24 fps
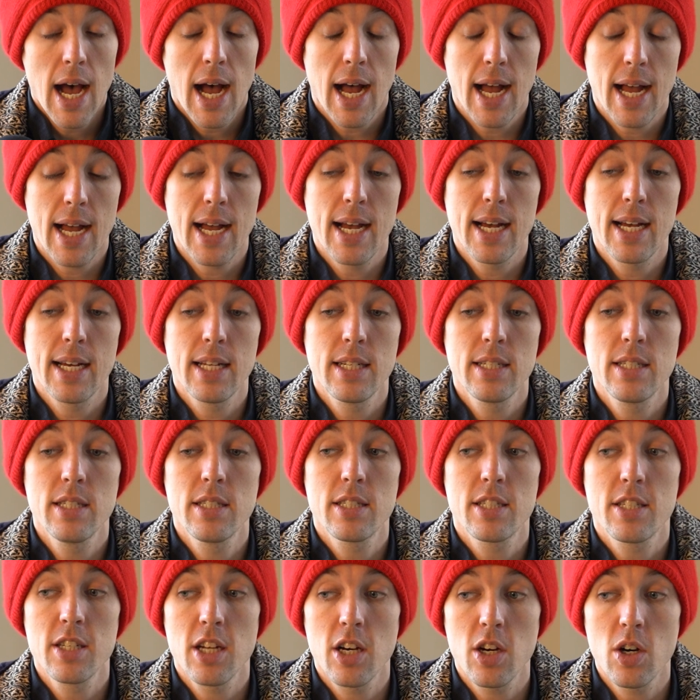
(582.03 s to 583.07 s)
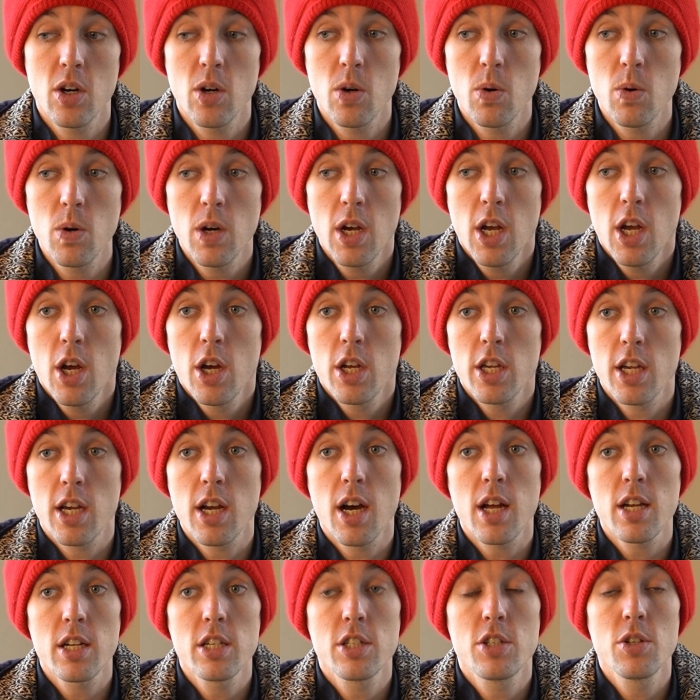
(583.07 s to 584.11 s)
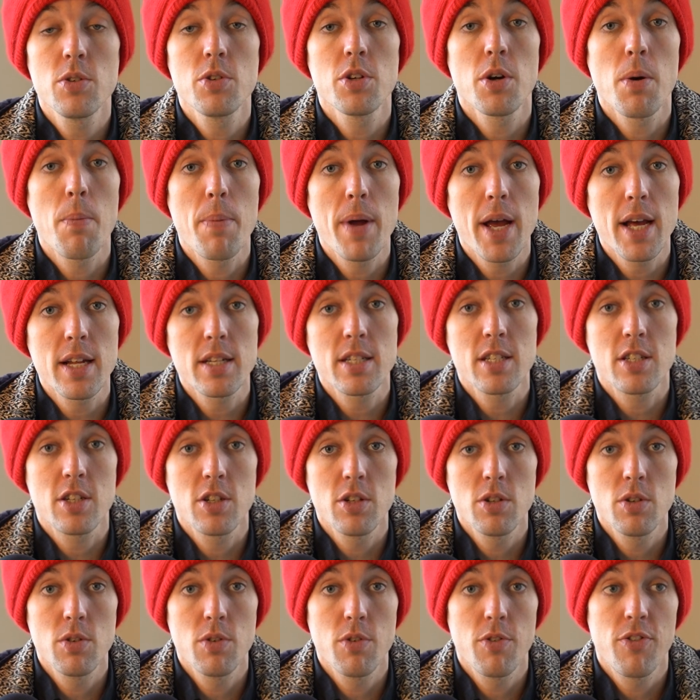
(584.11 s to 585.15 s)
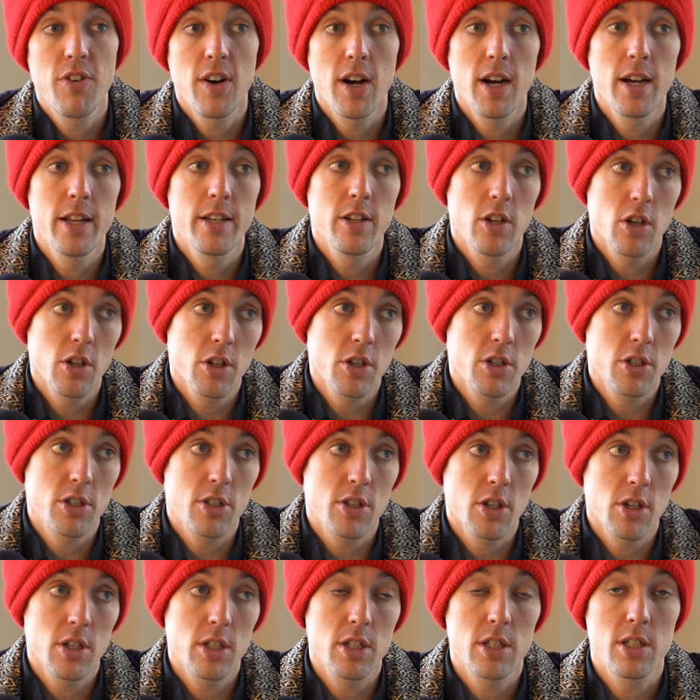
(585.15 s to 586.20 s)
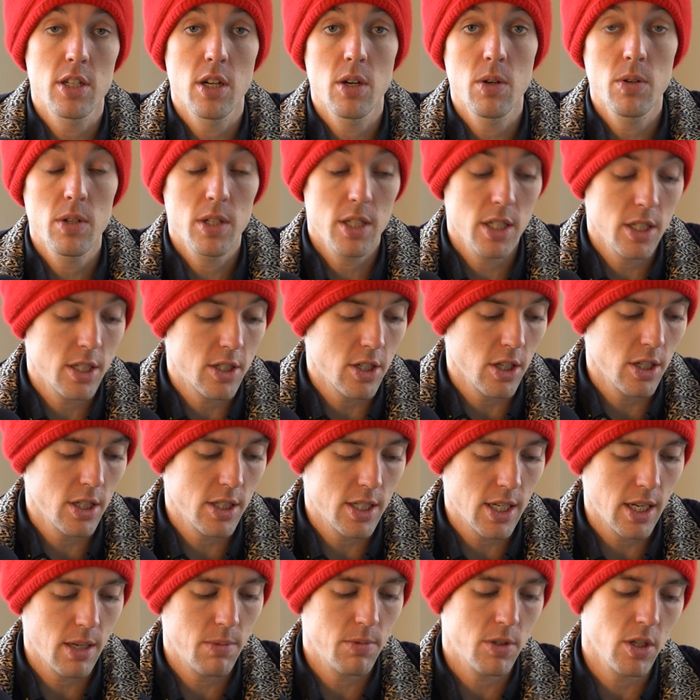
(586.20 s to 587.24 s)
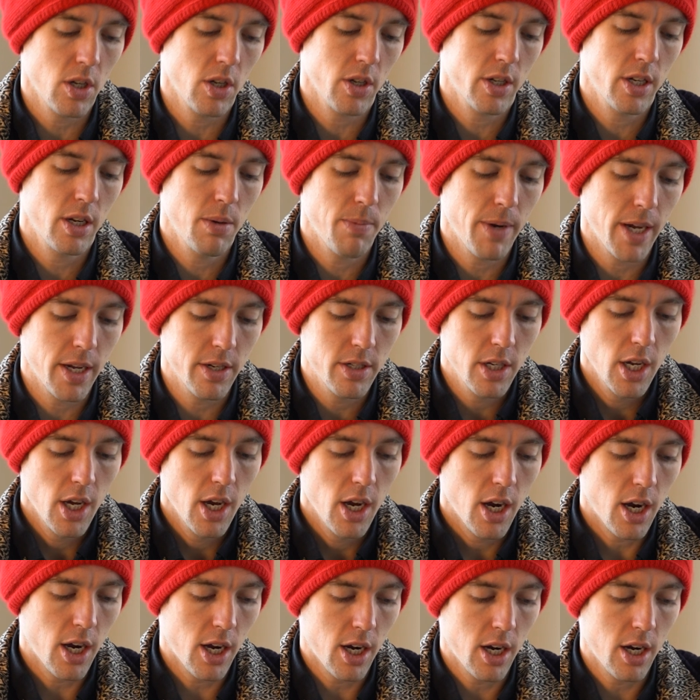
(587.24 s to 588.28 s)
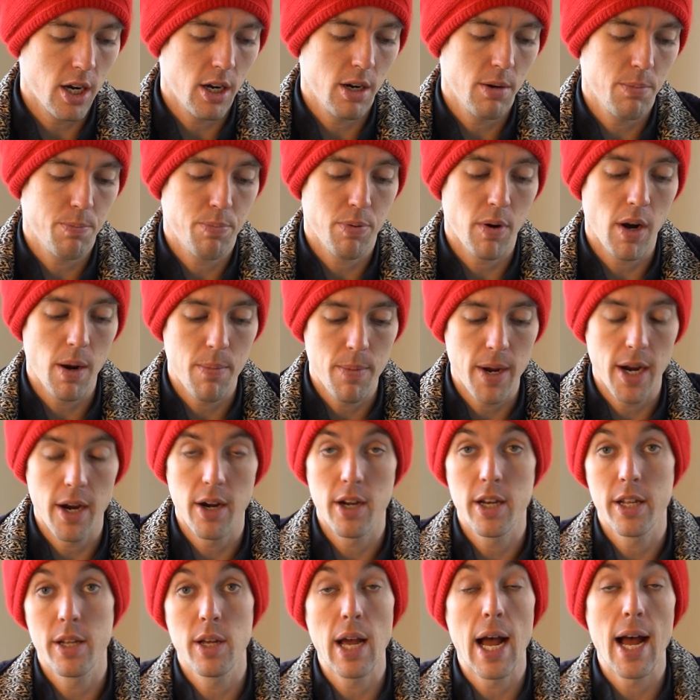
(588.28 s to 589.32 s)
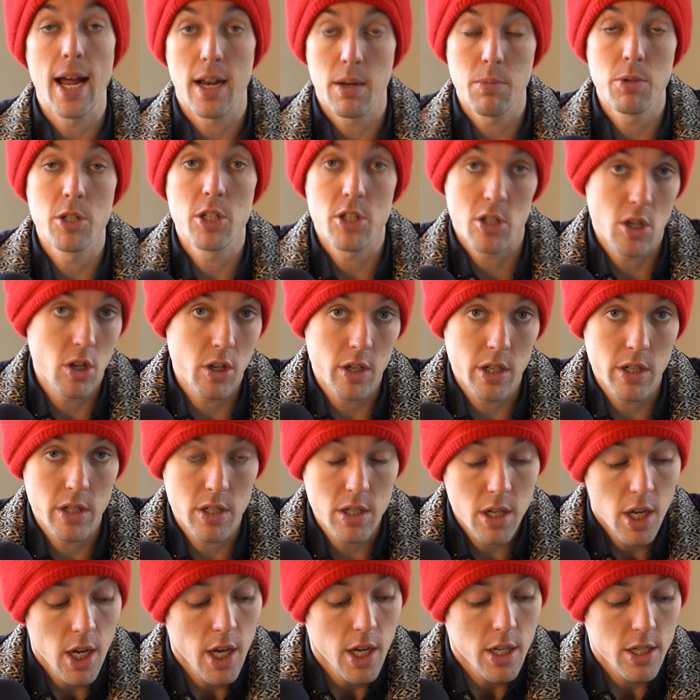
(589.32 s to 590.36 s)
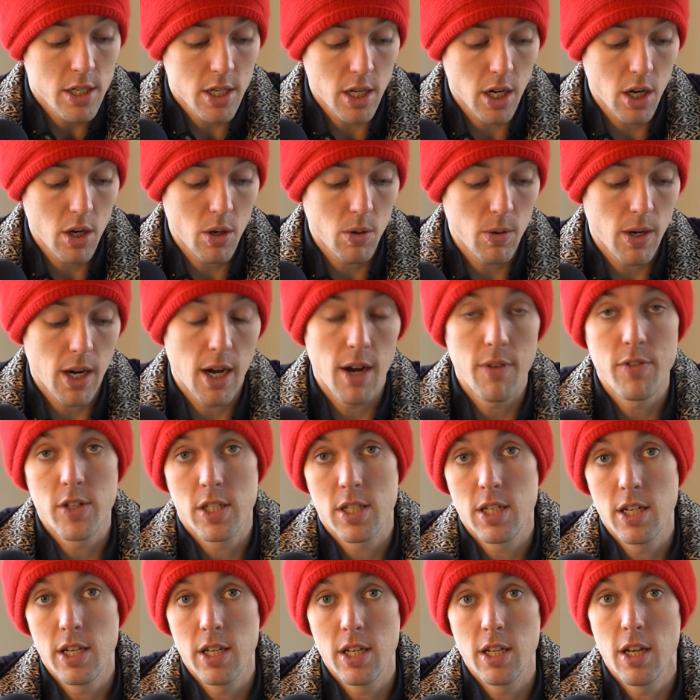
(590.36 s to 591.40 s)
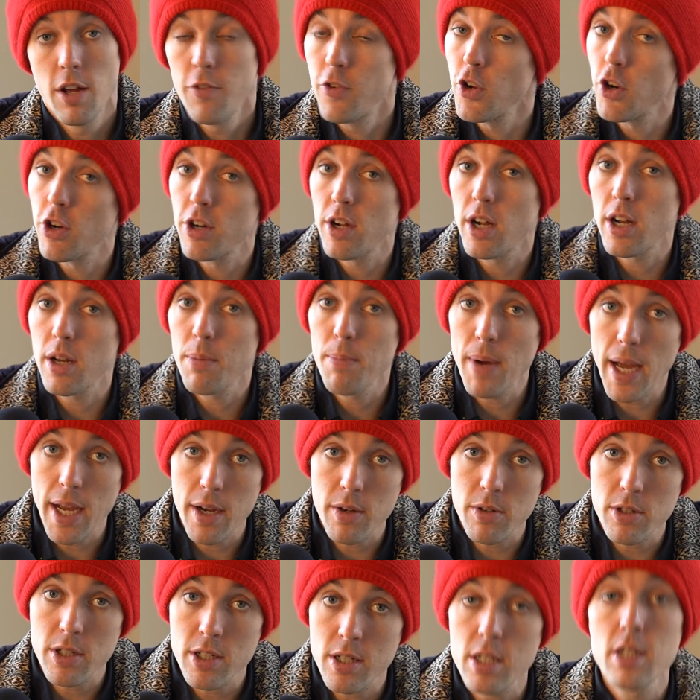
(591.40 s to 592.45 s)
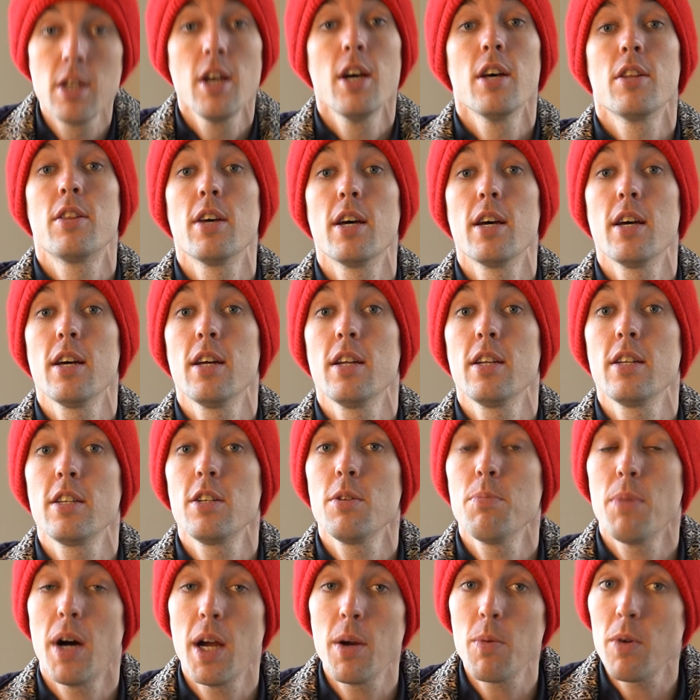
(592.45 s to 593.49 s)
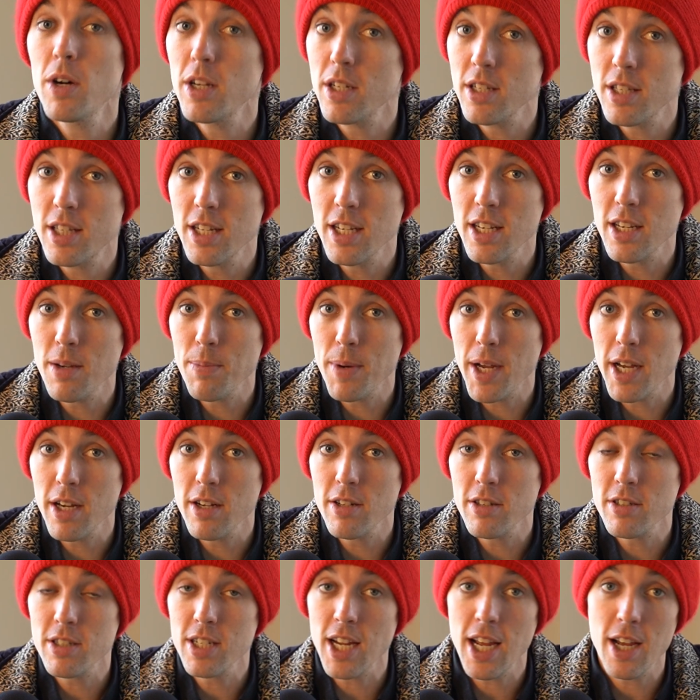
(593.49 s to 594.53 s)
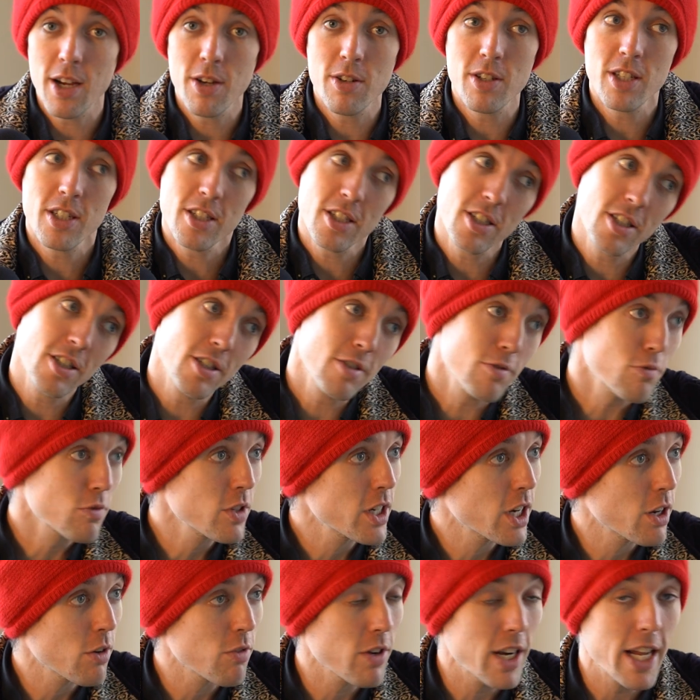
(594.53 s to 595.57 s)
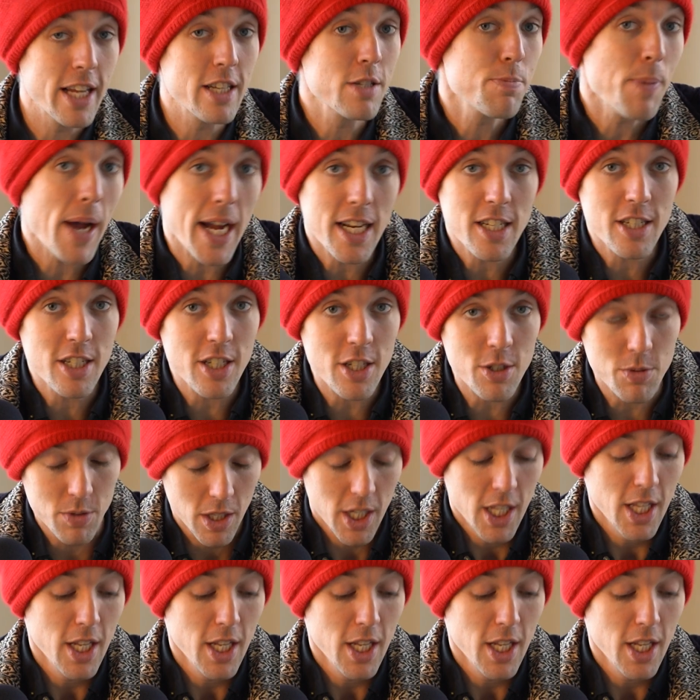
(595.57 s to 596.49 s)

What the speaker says: And so you got to do your best to find other studies. So these studies that I'm talking about are primarily animal studies. So obviously, if you're not a mouse, then you might want to think about how this, relates back to you.